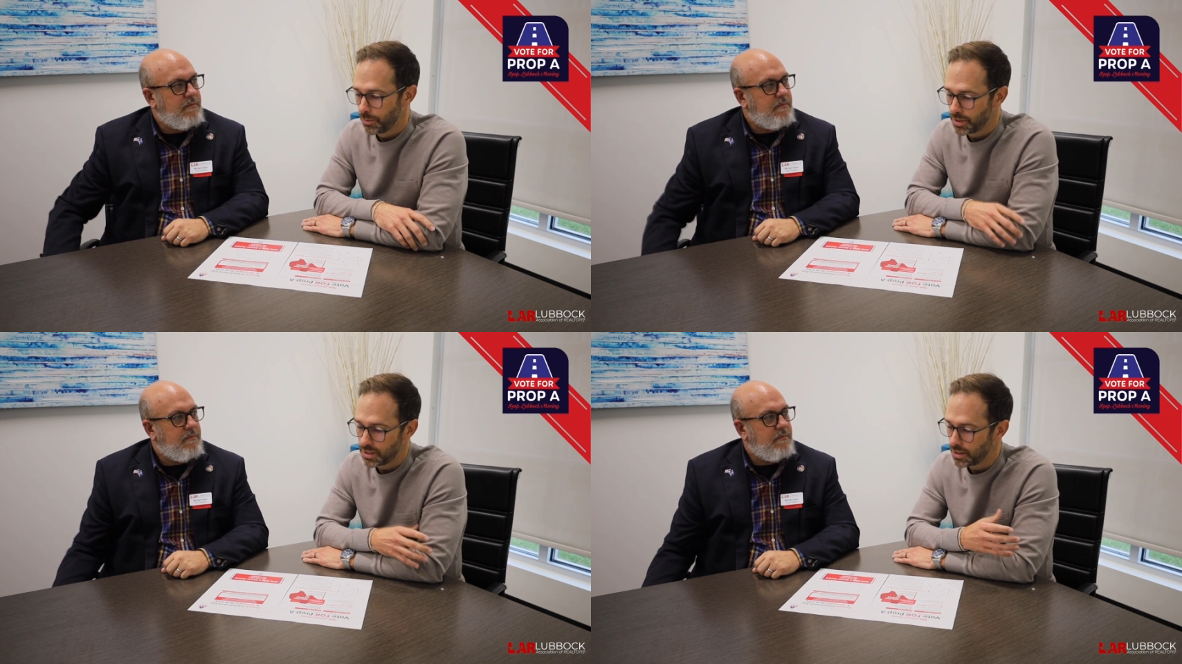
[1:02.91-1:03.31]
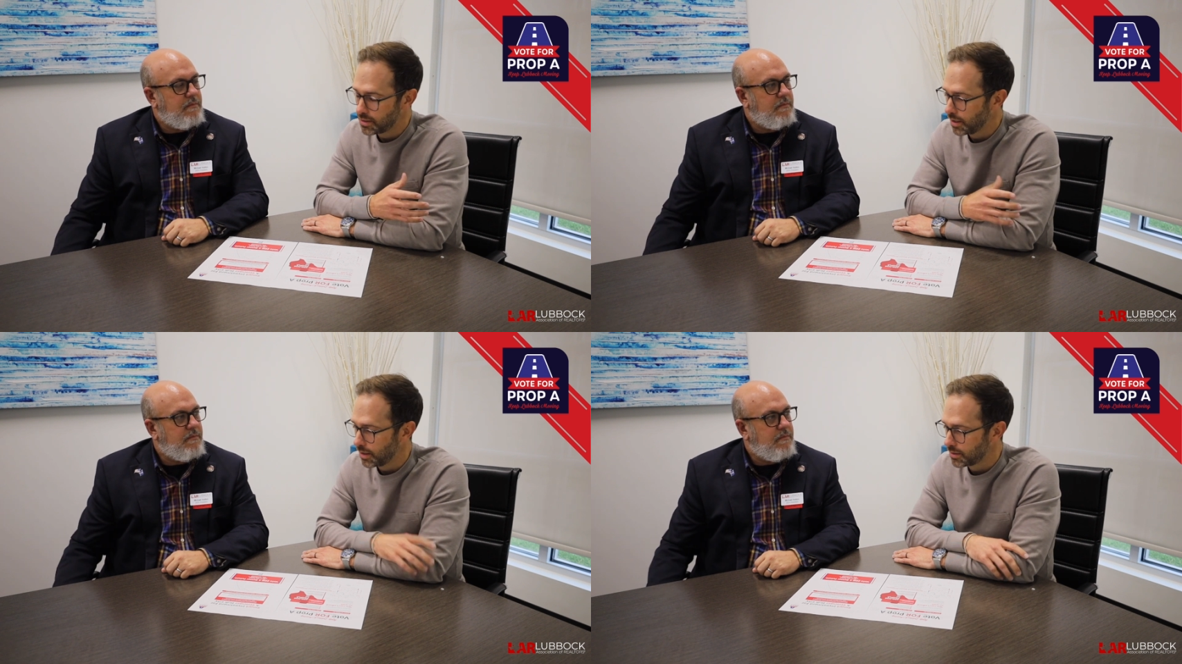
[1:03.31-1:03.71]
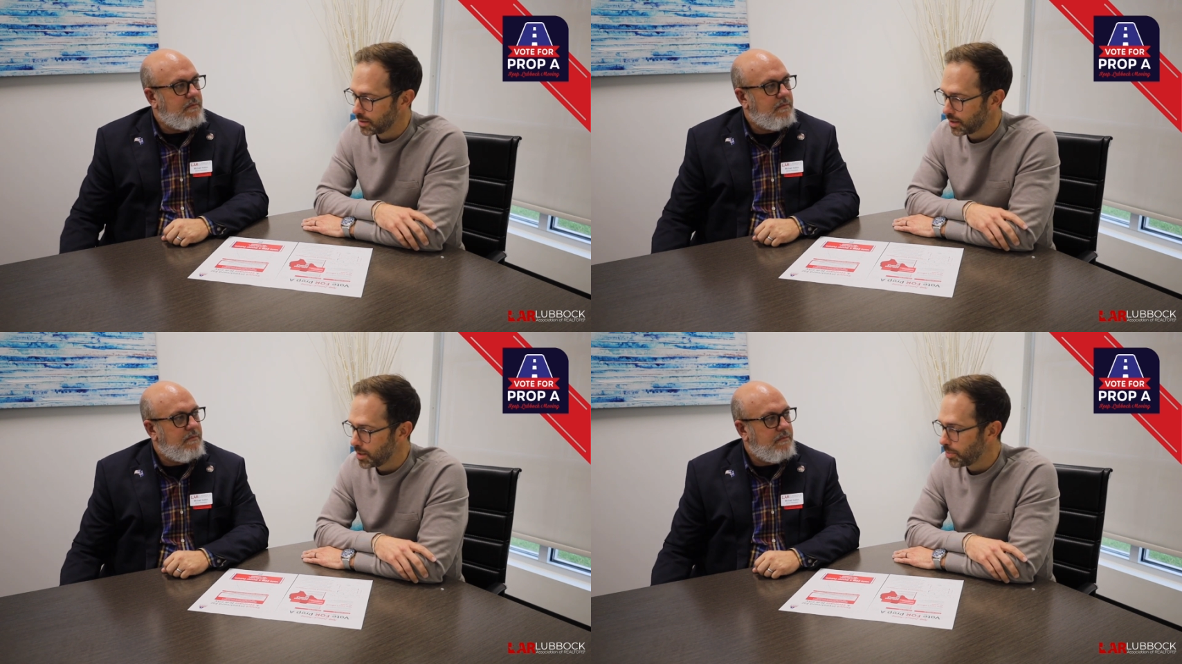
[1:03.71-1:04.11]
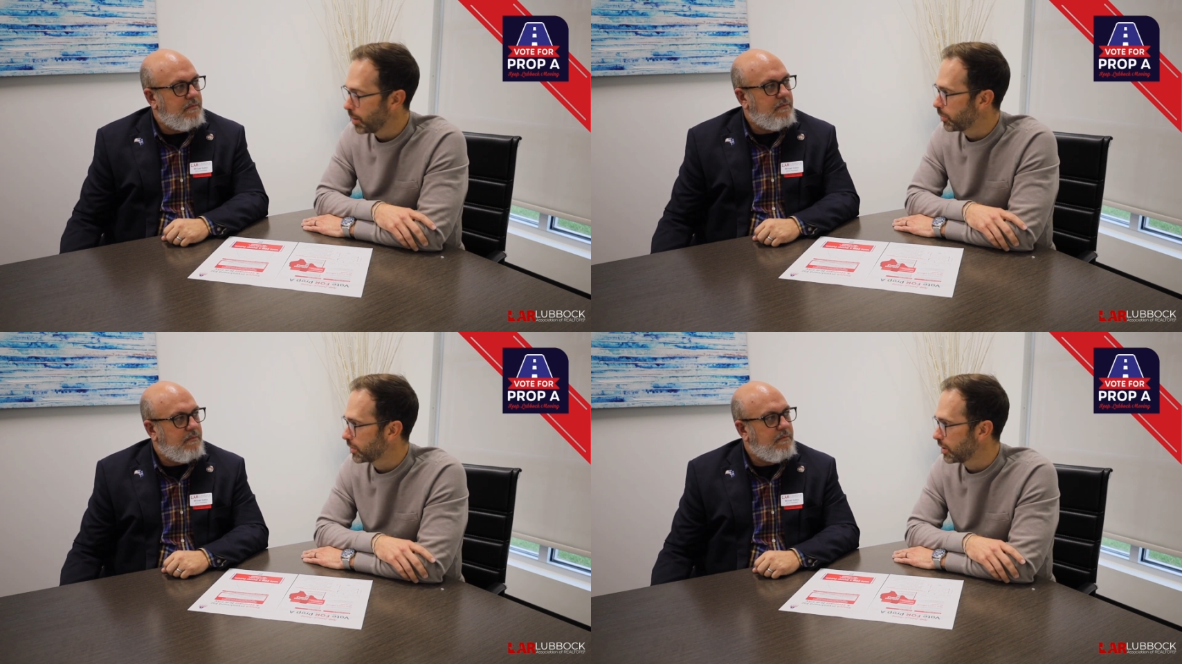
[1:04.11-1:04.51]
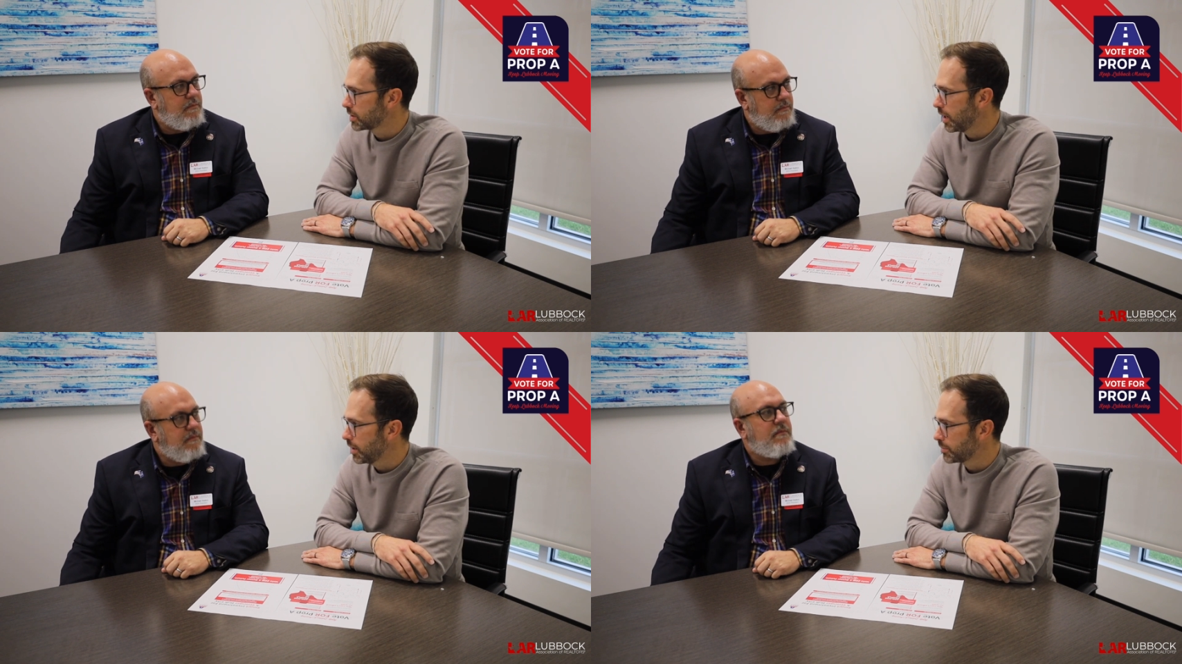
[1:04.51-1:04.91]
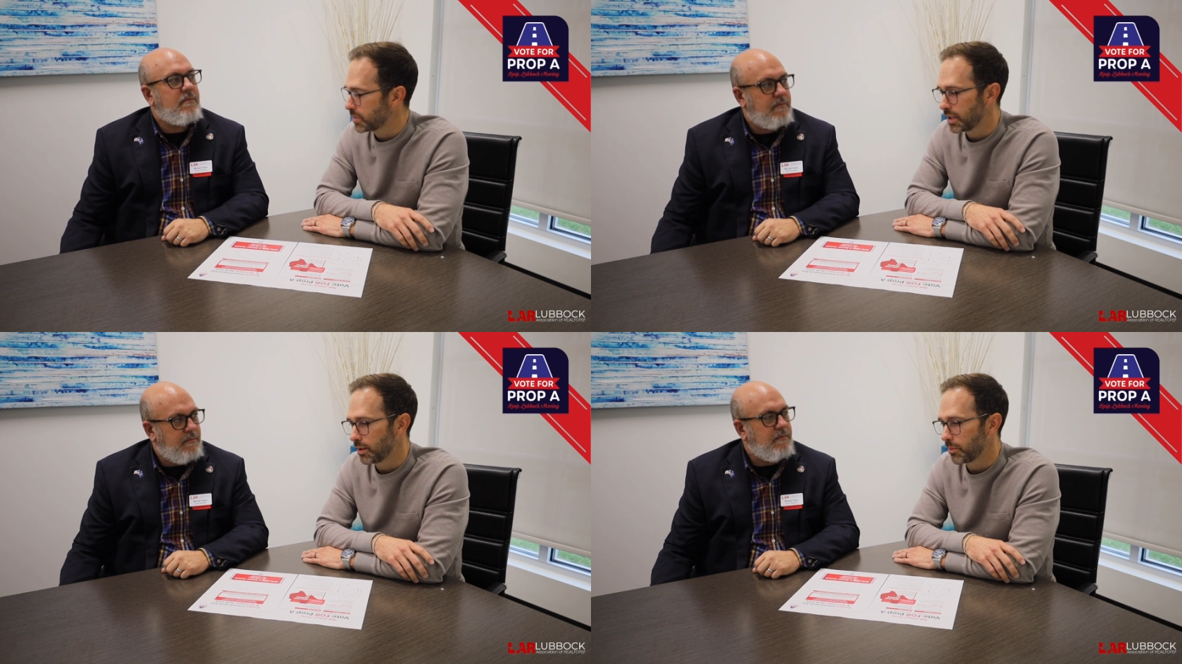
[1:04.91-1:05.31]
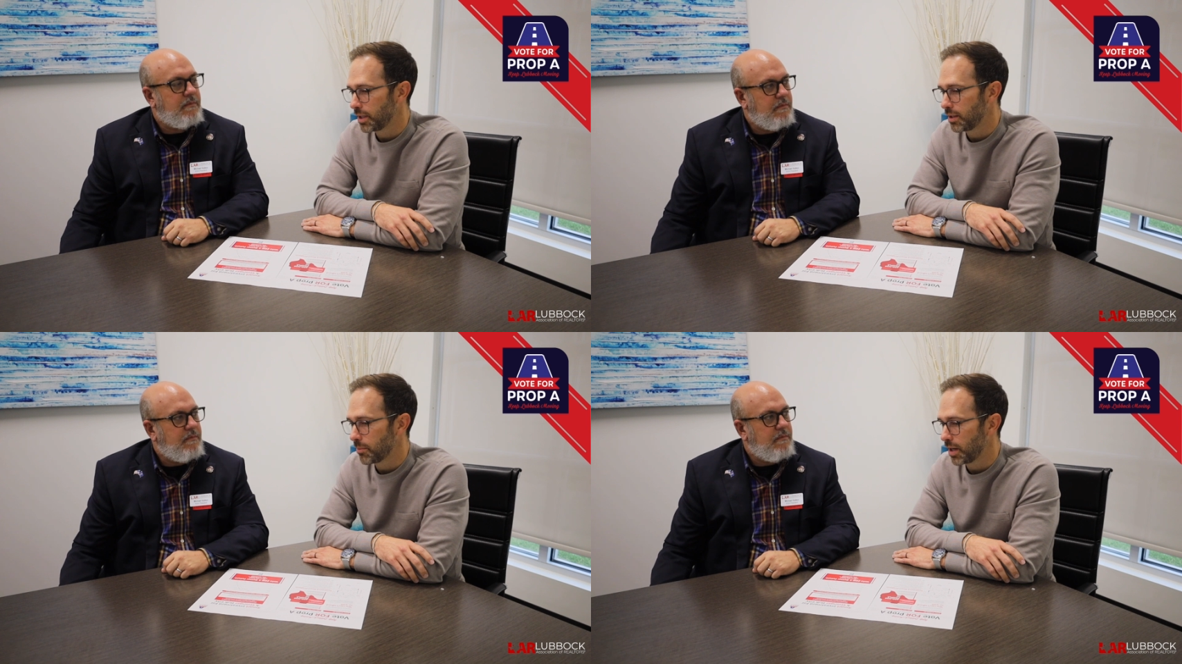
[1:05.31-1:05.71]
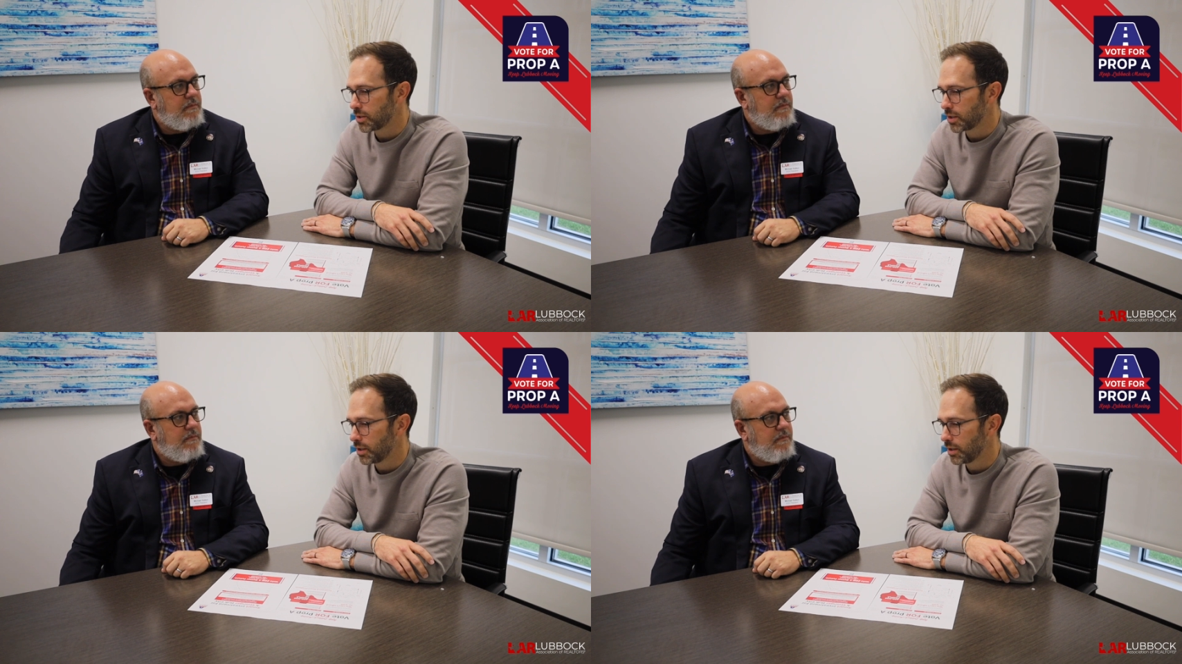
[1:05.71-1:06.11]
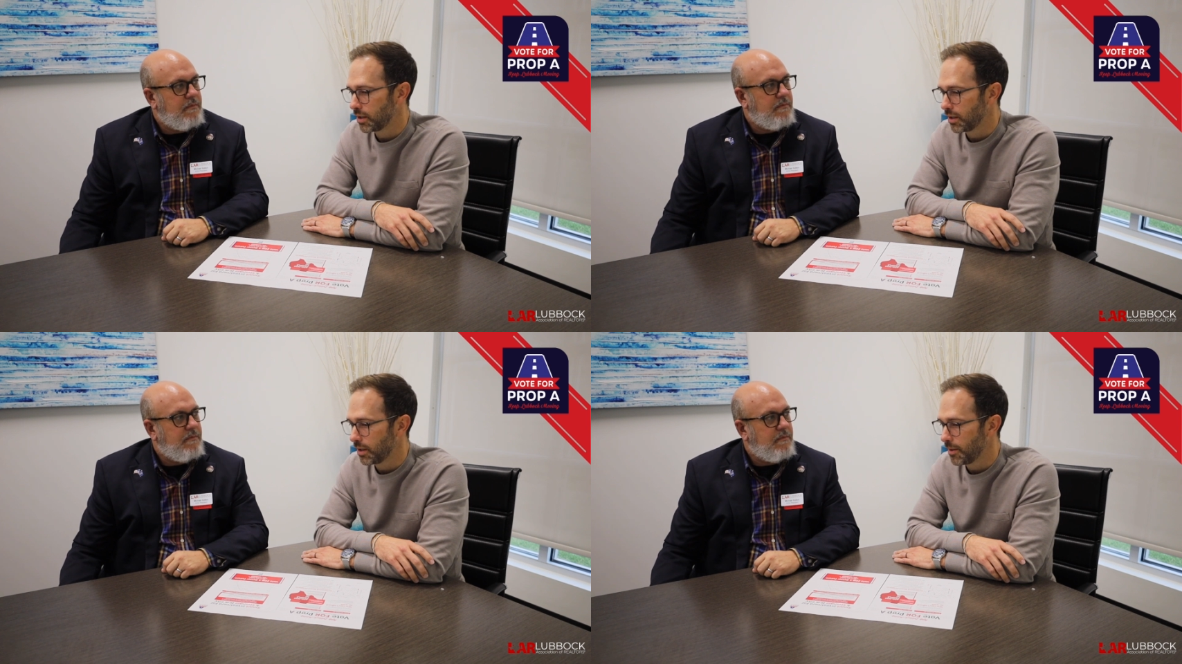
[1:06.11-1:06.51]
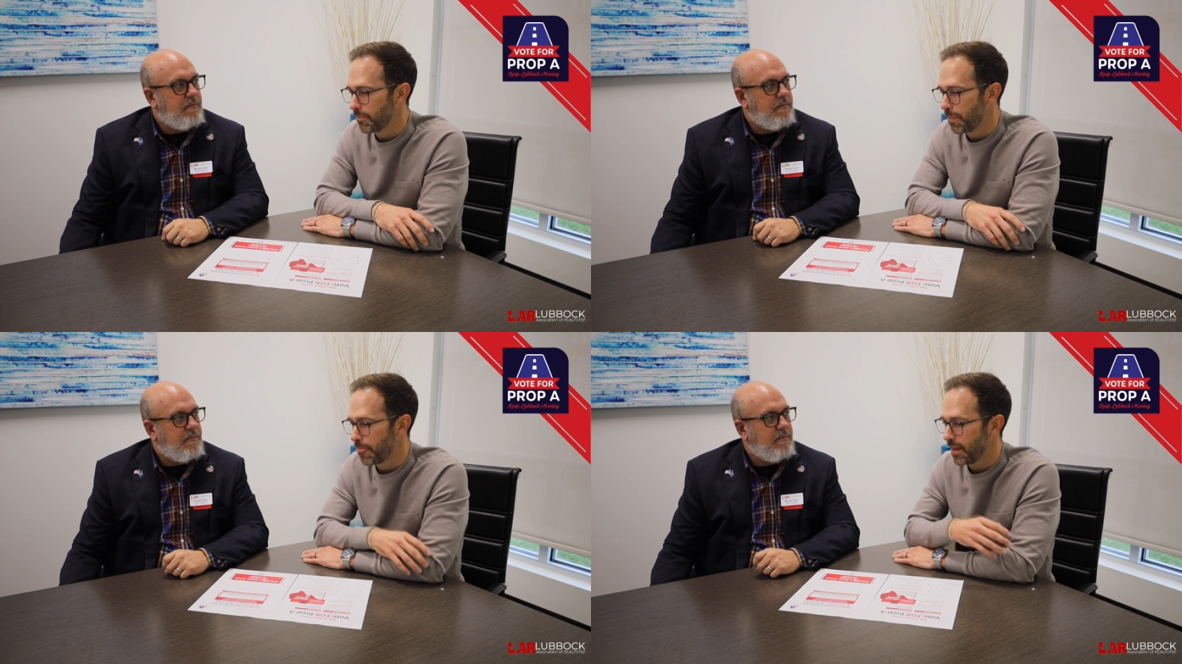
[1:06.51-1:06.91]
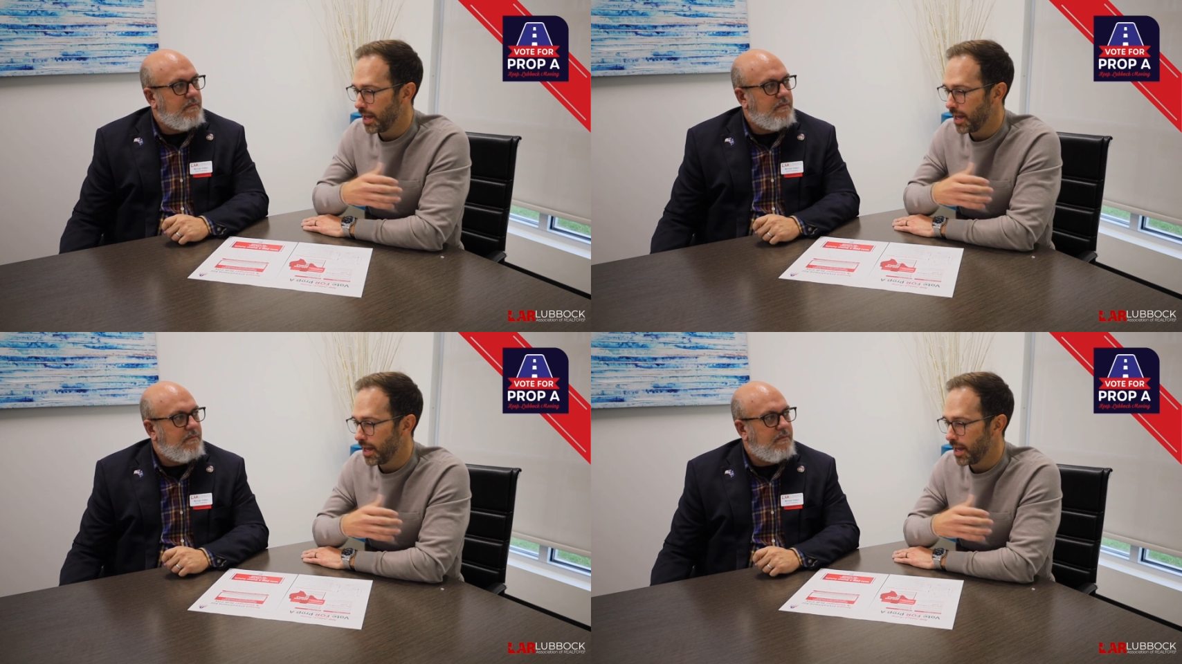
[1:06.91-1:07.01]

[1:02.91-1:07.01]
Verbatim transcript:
Speaker 1: we just need to, to keep up with our times, and we need to make sure, um,